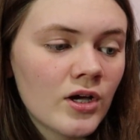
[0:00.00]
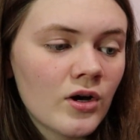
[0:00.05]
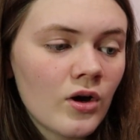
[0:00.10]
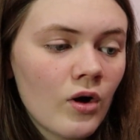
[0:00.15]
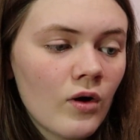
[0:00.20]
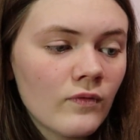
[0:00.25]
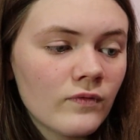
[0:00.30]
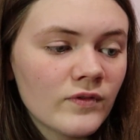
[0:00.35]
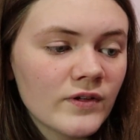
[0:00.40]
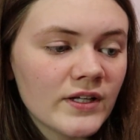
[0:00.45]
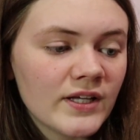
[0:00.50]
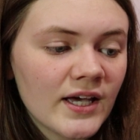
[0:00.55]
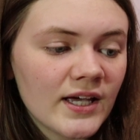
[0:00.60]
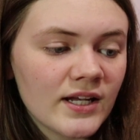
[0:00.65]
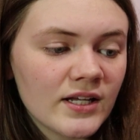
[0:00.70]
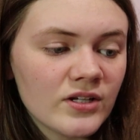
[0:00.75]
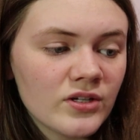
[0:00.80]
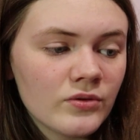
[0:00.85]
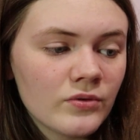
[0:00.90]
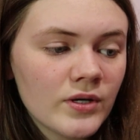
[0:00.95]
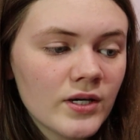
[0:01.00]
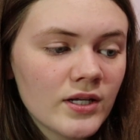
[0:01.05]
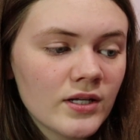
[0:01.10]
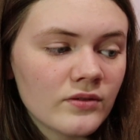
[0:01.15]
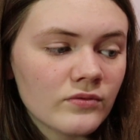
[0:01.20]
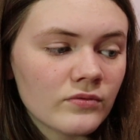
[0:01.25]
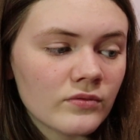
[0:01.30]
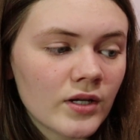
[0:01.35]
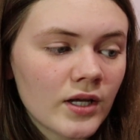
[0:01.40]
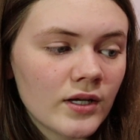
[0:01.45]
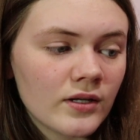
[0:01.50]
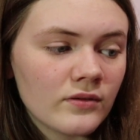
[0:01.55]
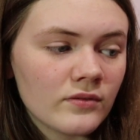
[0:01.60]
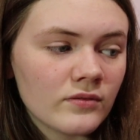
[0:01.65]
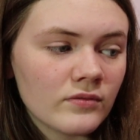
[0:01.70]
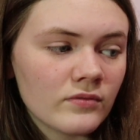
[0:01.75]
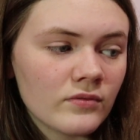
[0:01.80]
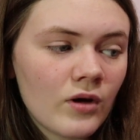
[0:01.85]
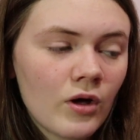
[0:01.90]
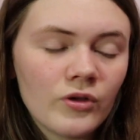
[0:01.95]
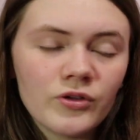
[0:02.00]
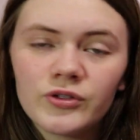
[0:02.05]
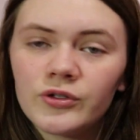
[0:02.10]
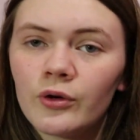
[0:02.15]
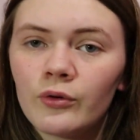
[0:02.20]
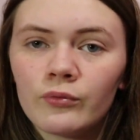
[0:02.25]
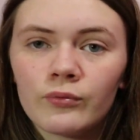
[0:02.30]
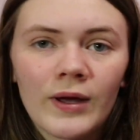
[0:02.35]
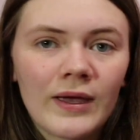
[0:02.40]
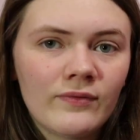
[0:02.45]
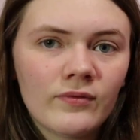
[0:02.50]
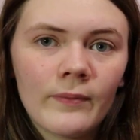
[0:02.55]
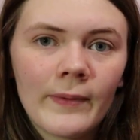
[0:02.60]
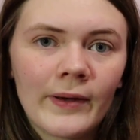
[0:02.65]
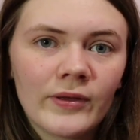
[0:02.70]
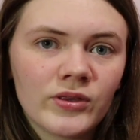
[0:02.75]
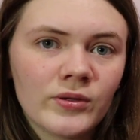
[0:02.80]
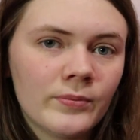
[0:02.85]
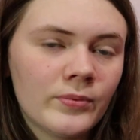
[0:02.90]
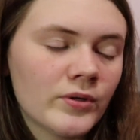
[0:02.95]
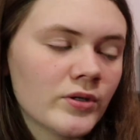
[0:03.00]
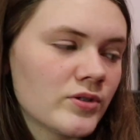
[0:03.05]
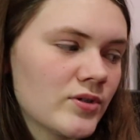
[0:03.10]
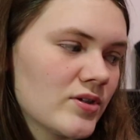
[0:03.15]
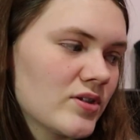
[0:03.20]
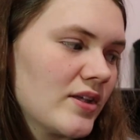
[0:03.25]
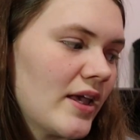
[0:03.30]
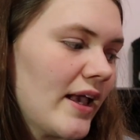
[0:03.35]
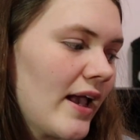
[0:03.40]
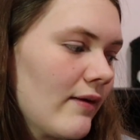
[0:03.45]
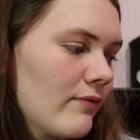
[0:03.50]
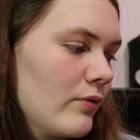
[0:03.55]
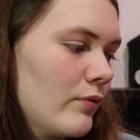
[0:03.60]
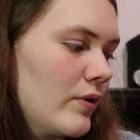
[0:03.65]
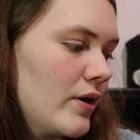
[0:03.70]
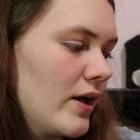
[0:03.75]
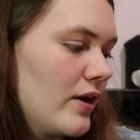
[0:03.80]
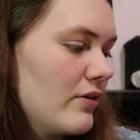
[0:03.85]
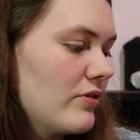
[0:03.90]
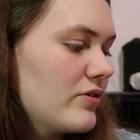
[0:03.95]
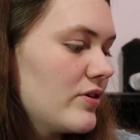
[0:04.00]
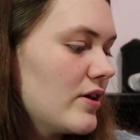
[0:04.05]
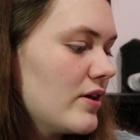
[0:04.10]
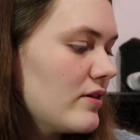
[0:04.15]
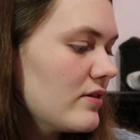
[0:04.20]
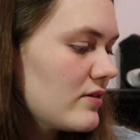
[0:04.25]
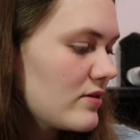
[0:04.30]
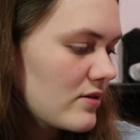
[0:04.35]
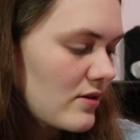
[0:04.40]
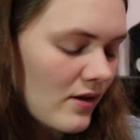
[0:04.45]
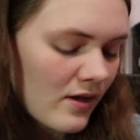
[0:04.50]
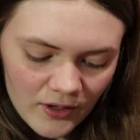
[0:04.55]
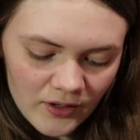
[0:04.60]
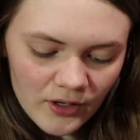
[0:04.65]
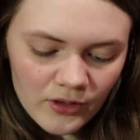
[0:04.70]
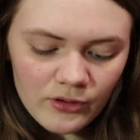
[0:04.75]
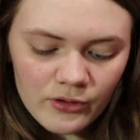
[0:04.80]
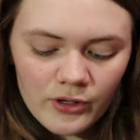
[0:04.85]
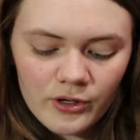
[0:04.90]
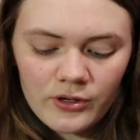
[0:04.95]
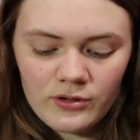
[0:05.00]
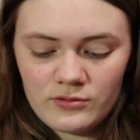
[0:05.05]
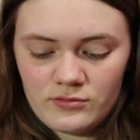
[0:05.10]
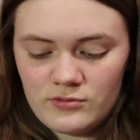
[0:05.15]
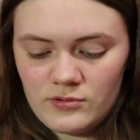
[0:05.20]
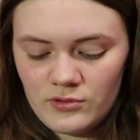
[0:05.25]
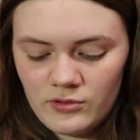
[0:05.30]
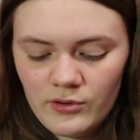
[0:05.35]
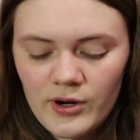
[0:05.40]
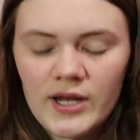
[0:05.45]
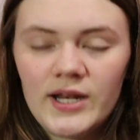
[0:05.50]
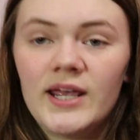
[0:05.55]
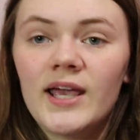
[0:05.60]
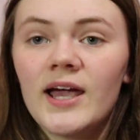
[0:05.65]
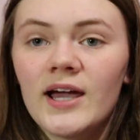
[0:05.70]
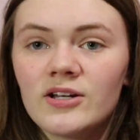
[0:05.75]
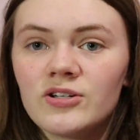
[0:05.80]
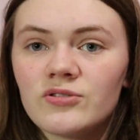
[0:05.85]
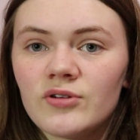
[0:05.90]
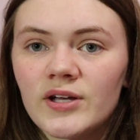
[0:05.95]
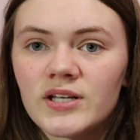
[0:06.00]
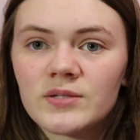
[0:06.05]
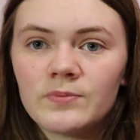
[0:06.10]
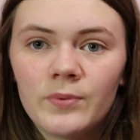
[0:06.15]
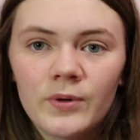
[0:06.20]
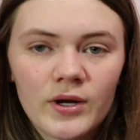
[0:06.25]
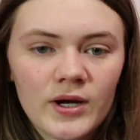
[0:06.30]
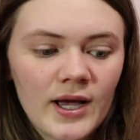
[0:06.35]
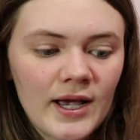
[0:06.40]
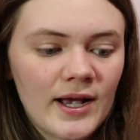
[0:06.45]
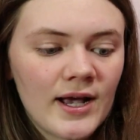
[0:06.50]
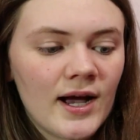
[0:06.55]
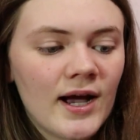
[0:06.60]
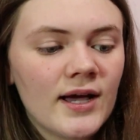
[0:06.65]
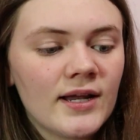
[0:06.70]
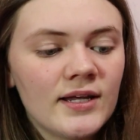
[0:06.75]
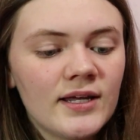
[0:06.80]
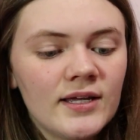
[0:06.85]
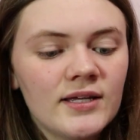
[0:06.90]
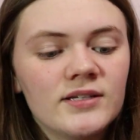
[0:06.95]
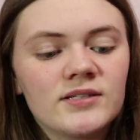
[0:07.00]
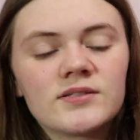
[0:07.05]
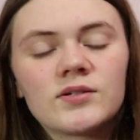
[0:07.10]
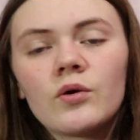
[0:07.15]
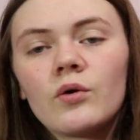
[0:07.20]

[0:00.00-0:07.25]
hopefully get into it and also rave about the book just like everyone else is. Another Grady Hendrix book I got is